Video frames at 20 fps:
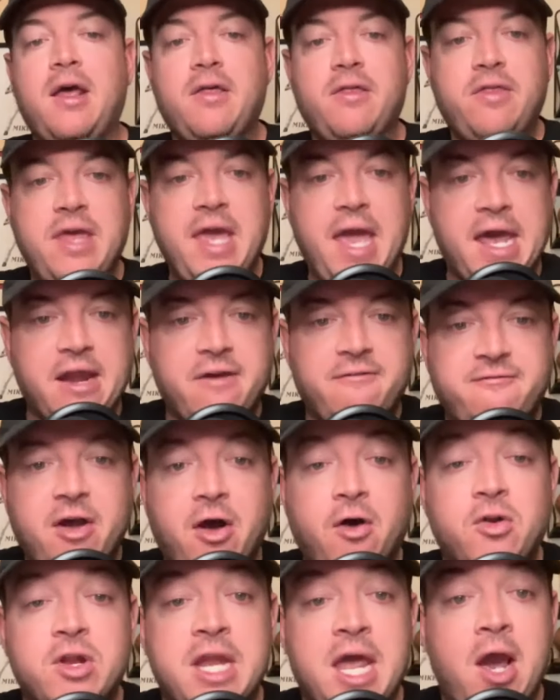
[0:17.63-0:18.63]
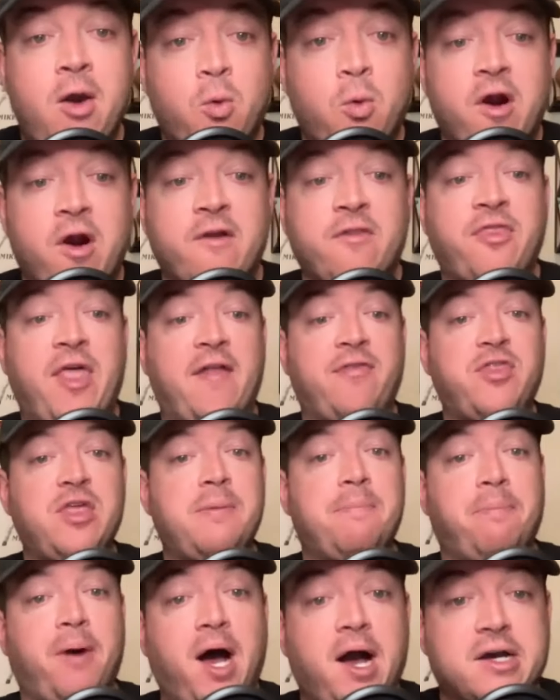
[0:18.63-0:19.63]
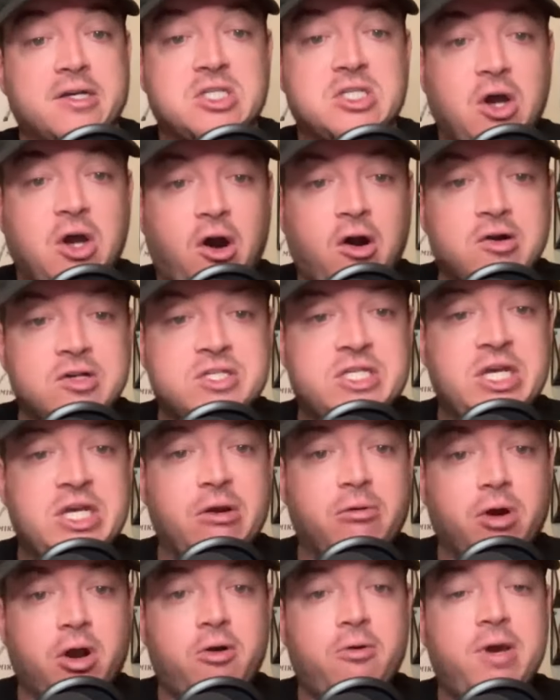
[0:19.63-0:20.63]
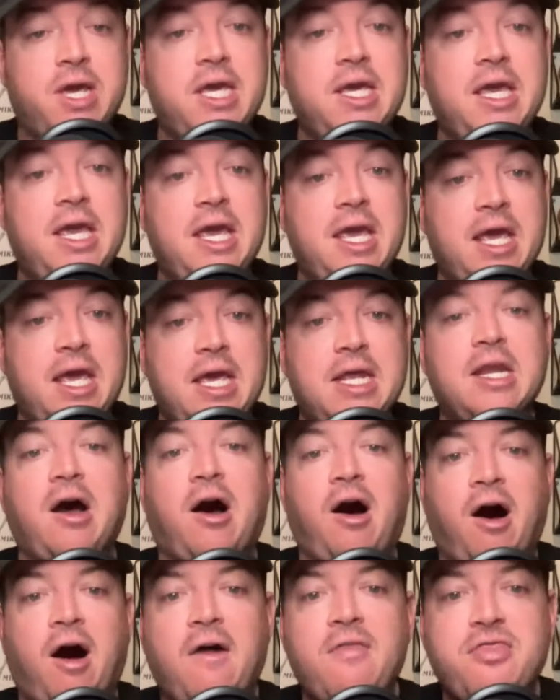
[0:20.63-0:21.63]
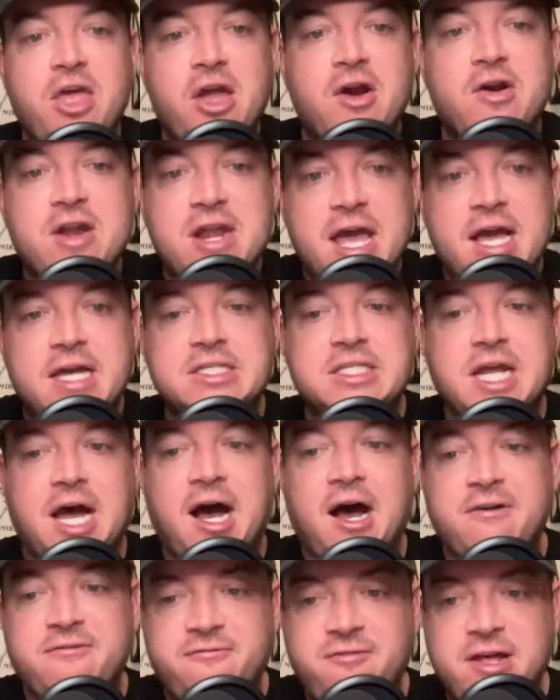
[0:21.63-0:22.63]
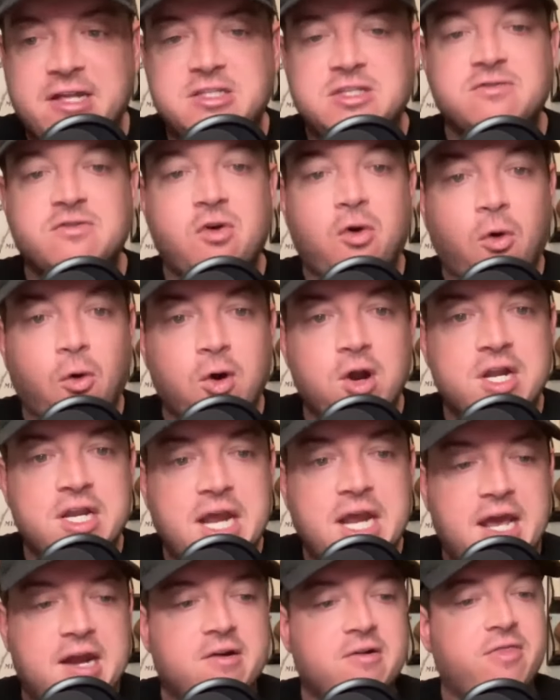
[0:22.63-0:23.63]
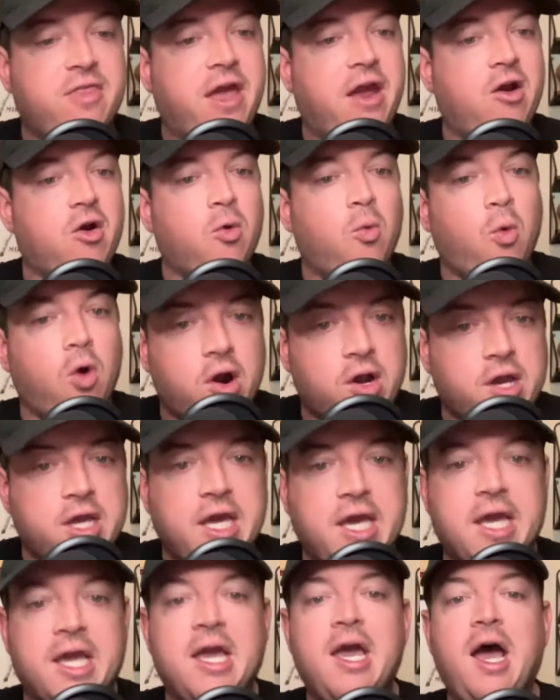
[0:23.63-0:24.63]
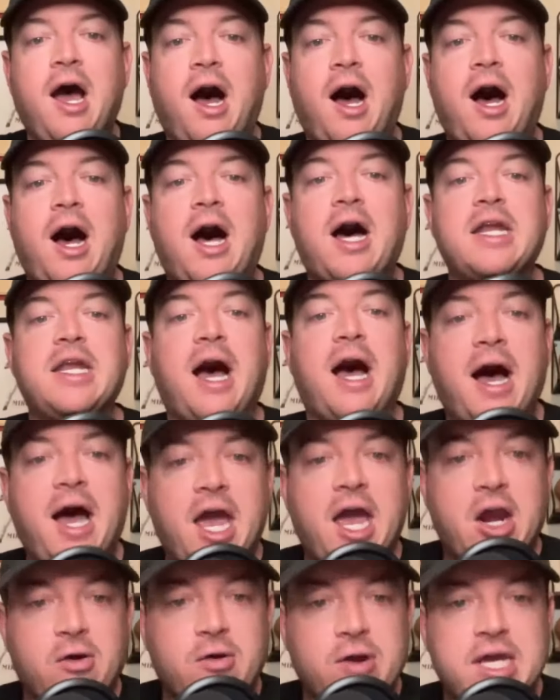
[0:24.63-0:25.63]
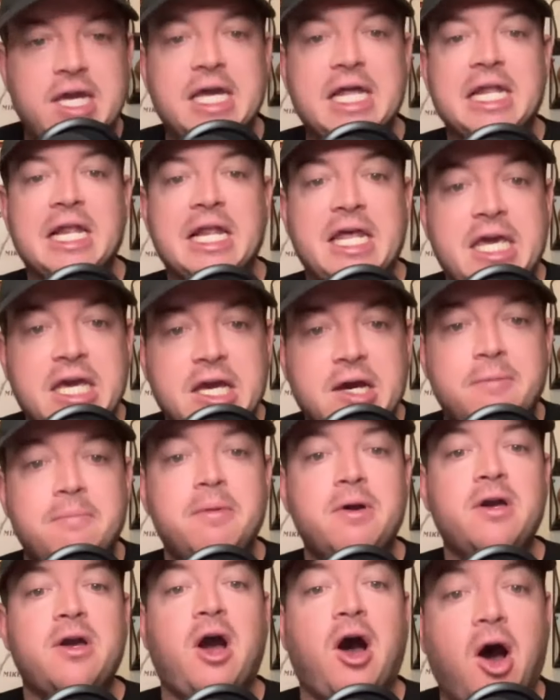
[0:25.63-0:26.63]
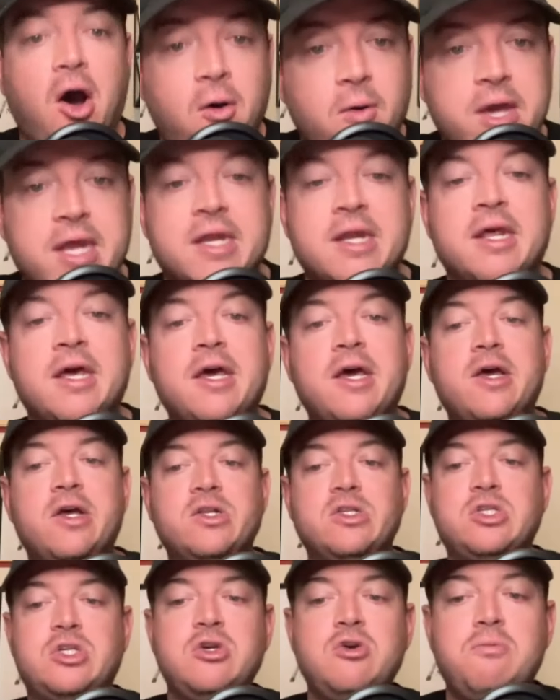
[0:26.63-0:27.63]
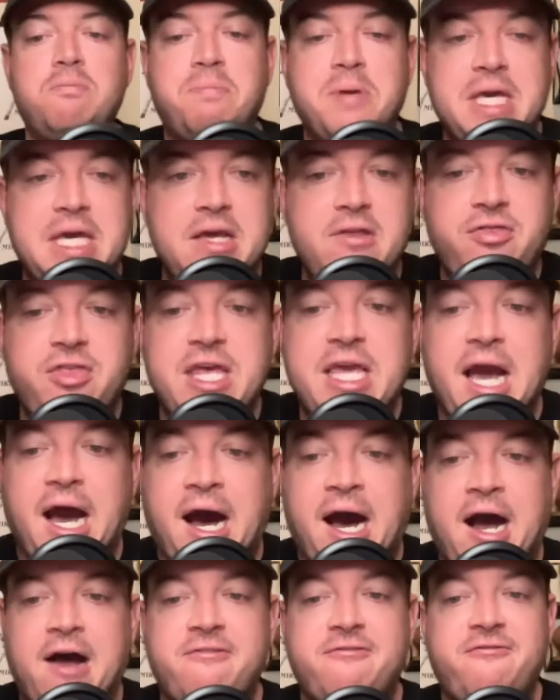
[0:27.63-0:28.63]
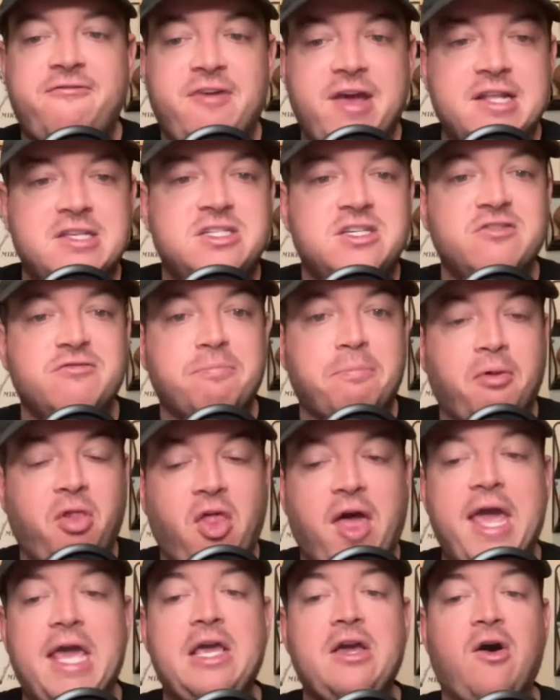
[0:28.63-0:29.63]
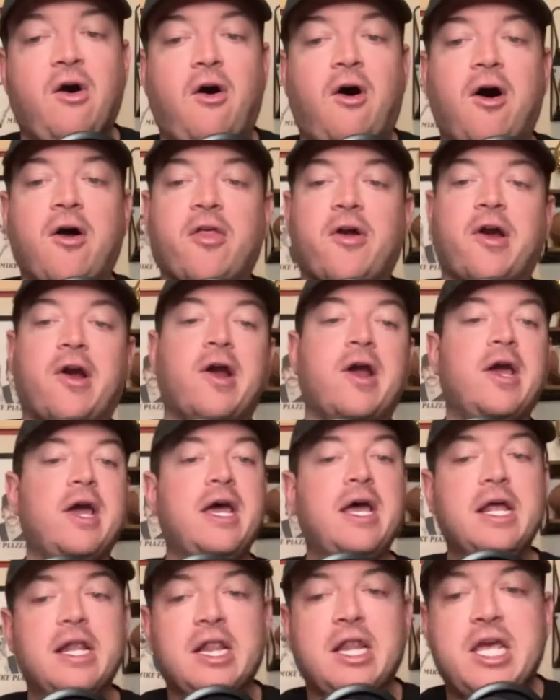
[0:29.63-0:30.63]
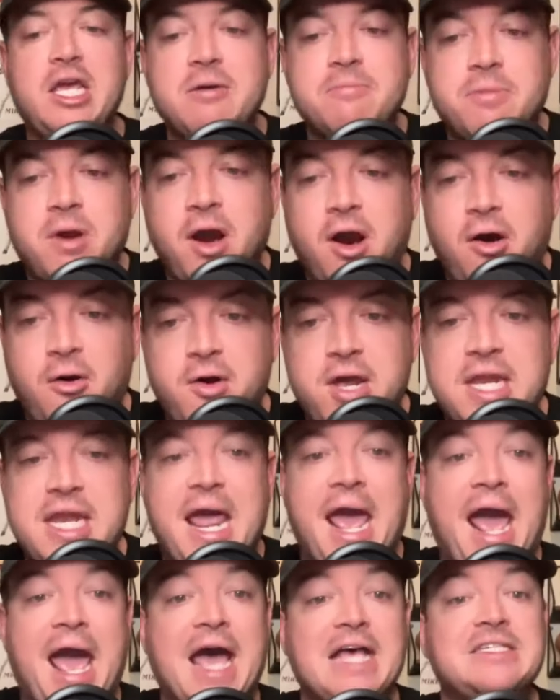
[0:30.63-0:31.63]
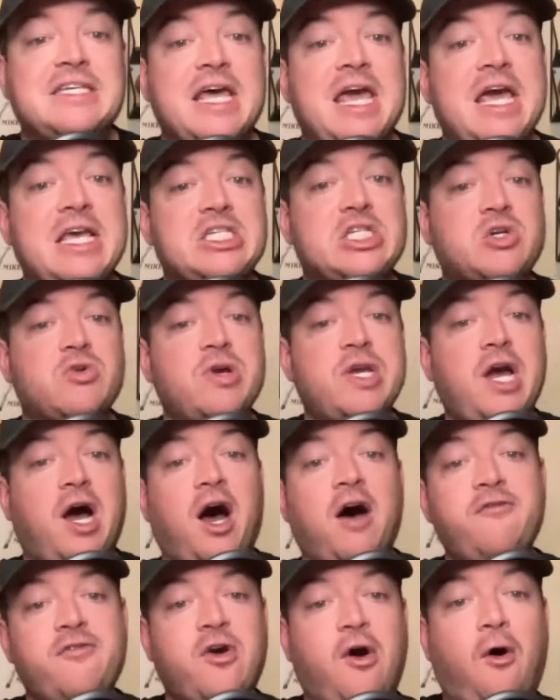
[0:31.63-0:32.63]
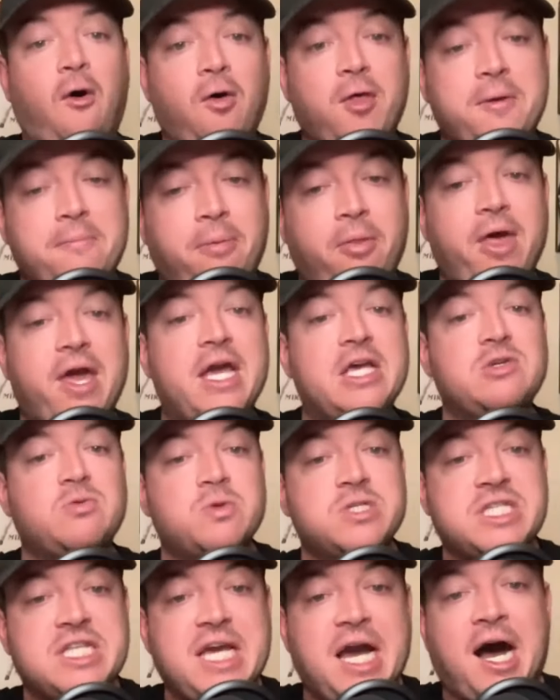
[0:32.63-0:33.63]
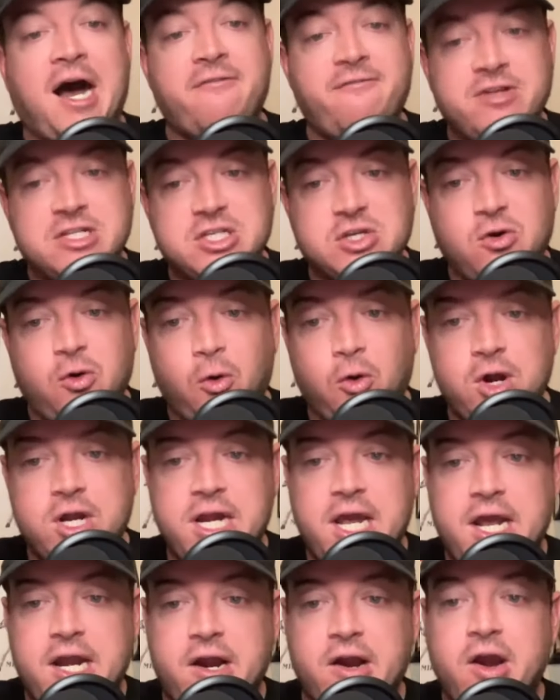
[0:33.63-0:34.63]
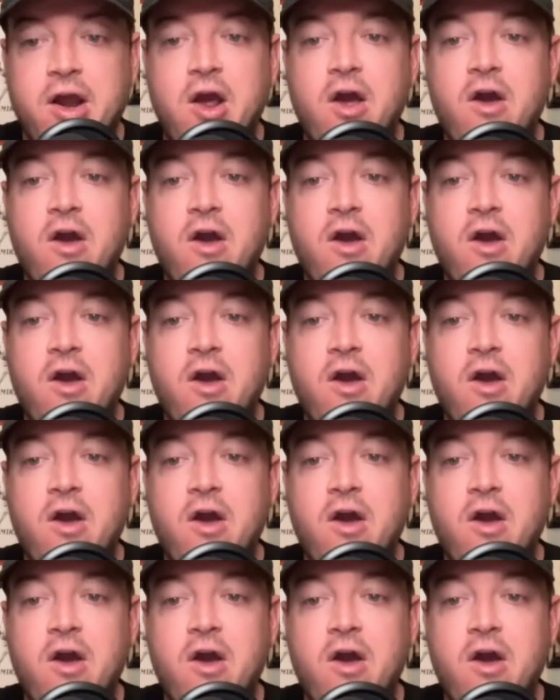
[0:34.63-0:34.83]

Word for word: the N F L Network, that the Bucs are zeroing in on their next offensive coordinator, and they are working on hiring Liam Coen to be the offensive play caller. Liam Coen has a history of calling plays, was the offensive coordinator